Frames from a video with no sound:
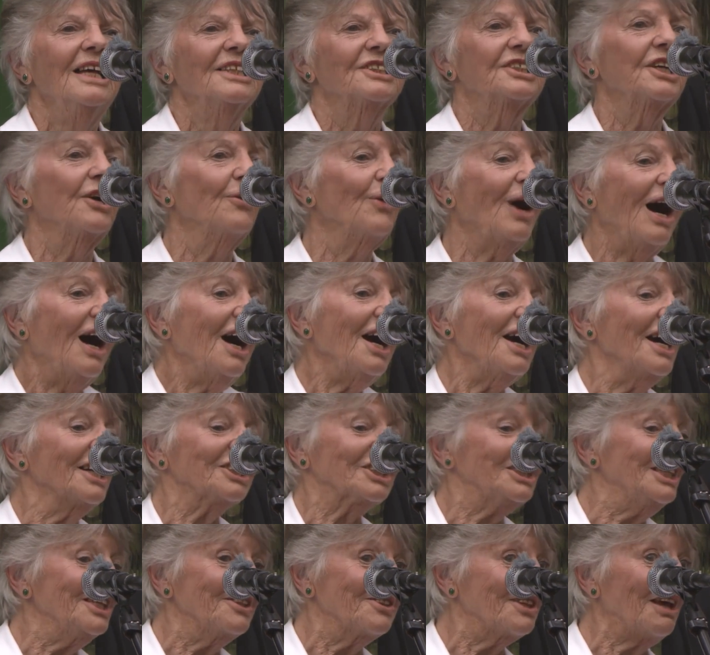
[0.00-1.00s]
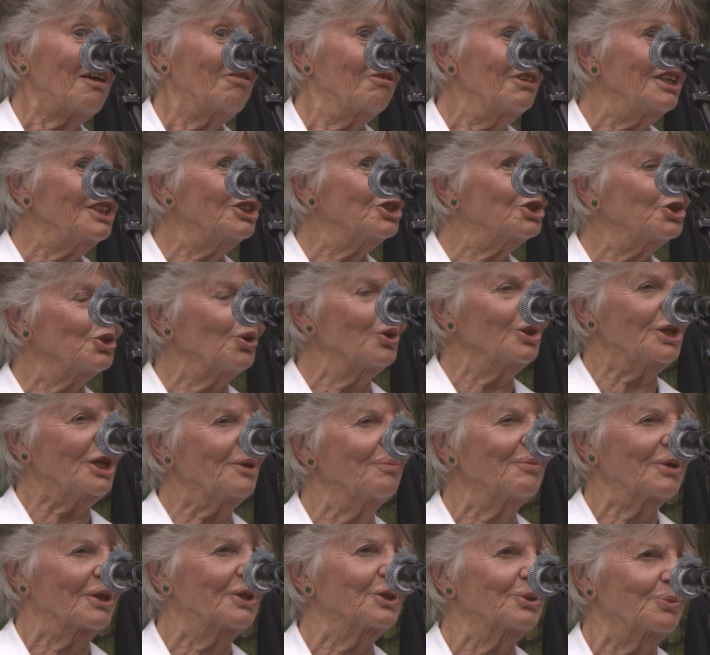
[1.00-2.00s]
So I actually thoroughly enjoyed
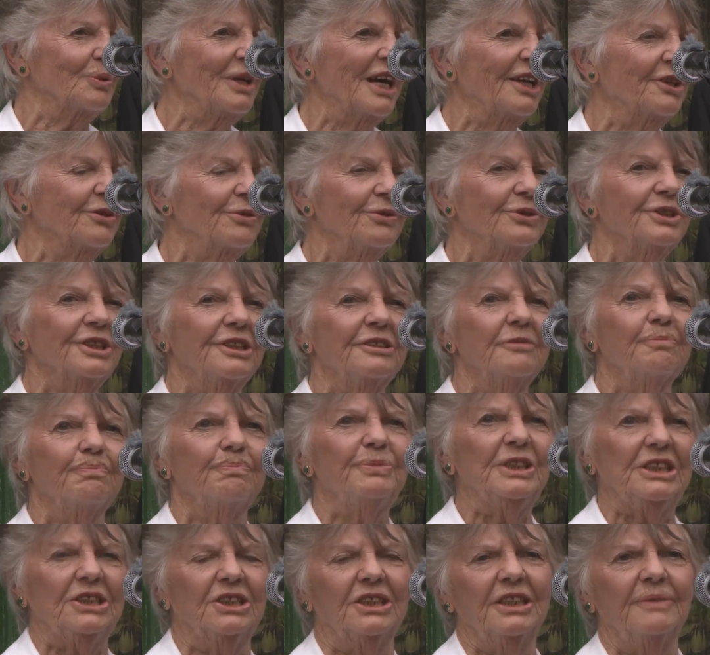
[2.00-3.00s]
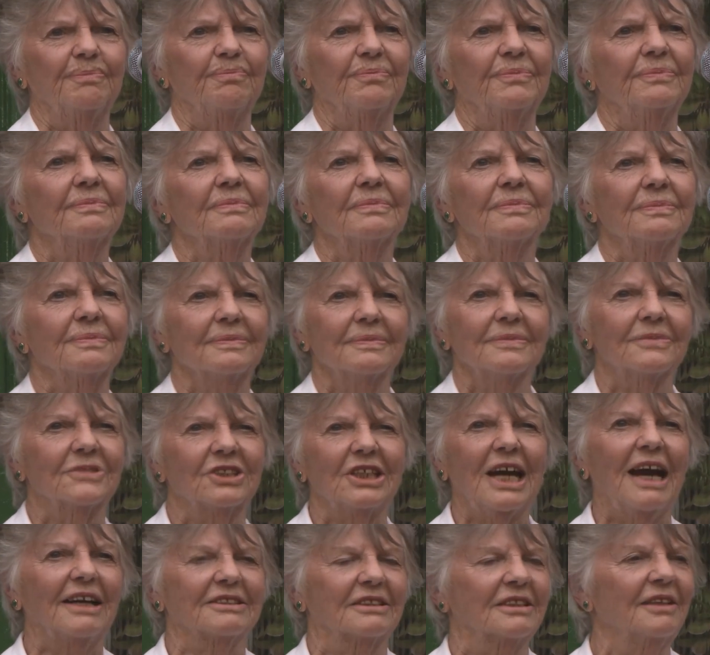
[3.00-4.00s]
it, because we had a good old bitchy
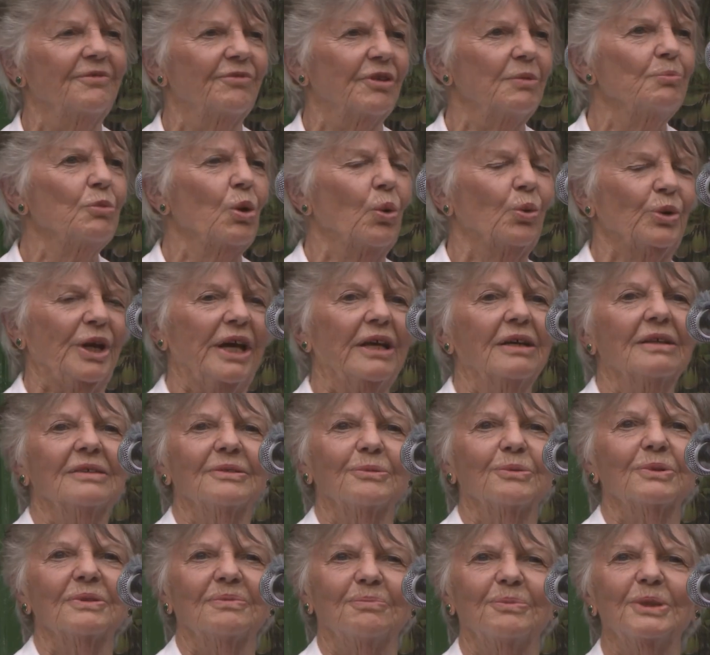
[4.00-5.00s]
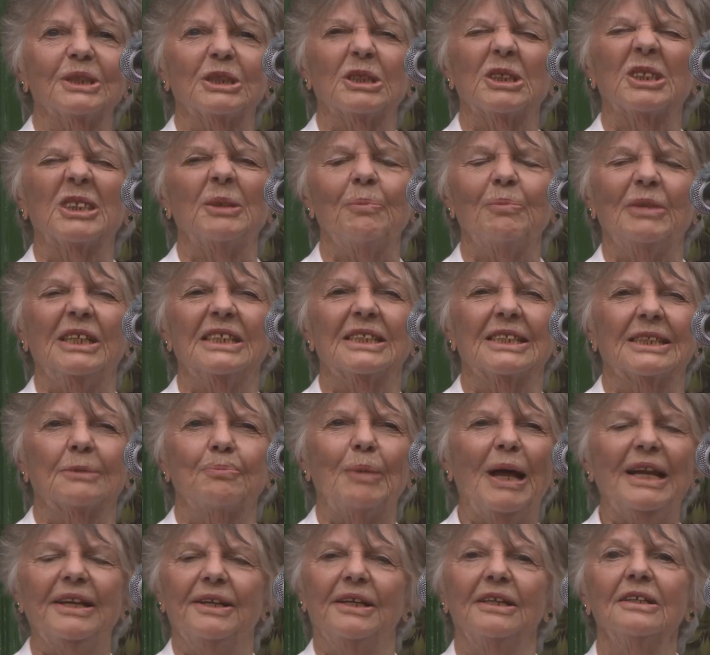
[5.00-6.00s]
chat every morning. It was simply
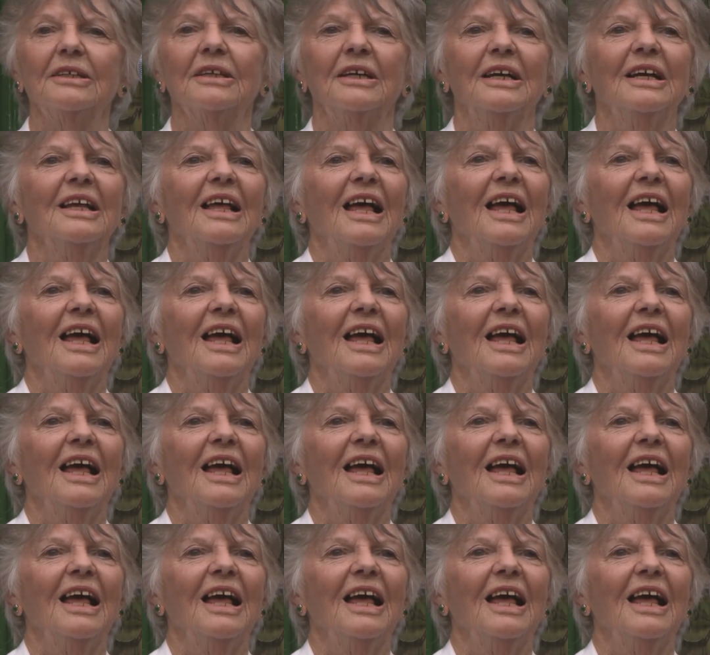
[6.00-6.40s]
splendid.